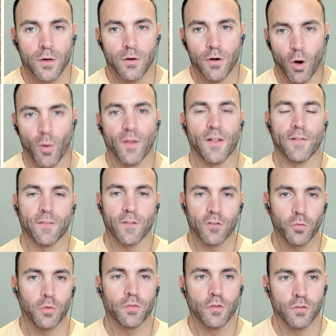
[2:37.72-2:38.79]
knowing that
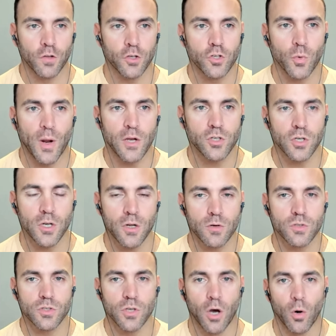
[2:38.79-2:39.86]
this was the situation here.
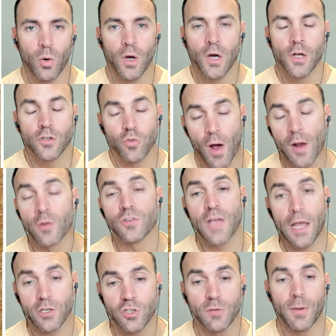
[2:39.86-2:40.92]
So Toronto's
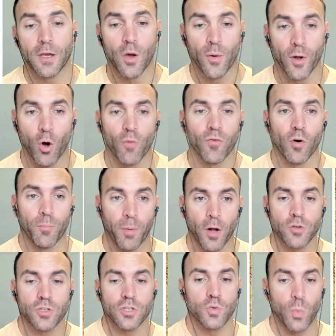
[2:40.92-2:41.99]
actually been going over a
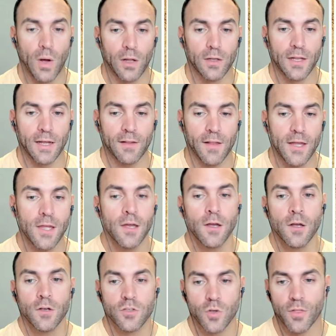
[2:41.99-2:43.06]
bunch as well lately.
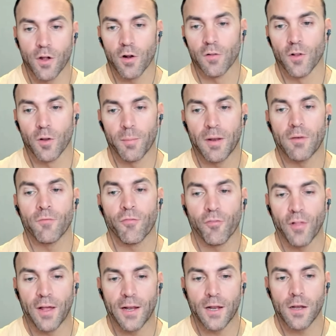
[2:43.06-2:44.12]
So they're a little bit
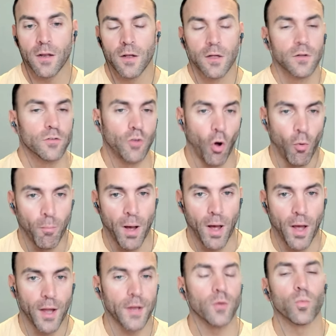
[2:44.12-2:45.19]
inflated. Don't
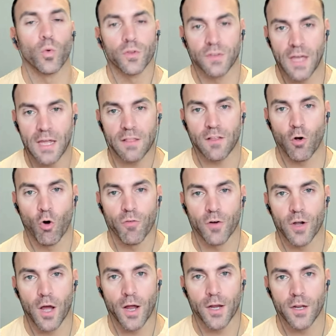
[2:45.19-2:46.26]
mind. We'll take the over
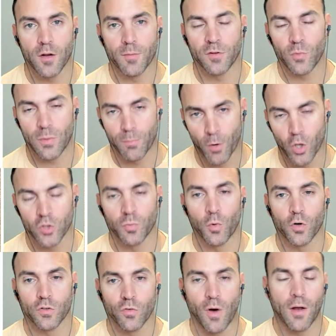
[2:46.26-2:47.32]
nine here between
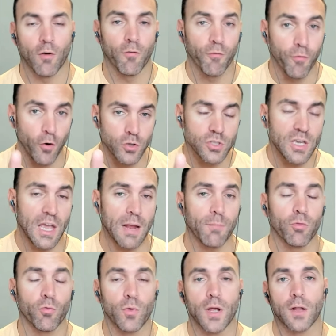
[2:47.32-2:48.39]
Baltimore and Toronto. First
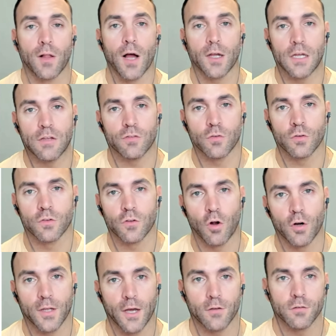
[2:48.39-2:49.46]
game, three o'clock Eastern
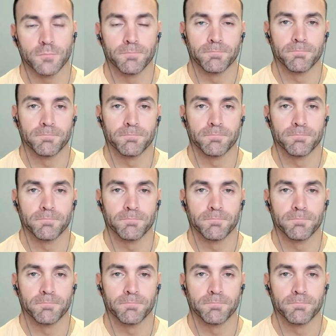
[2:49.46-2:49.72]
start, guys.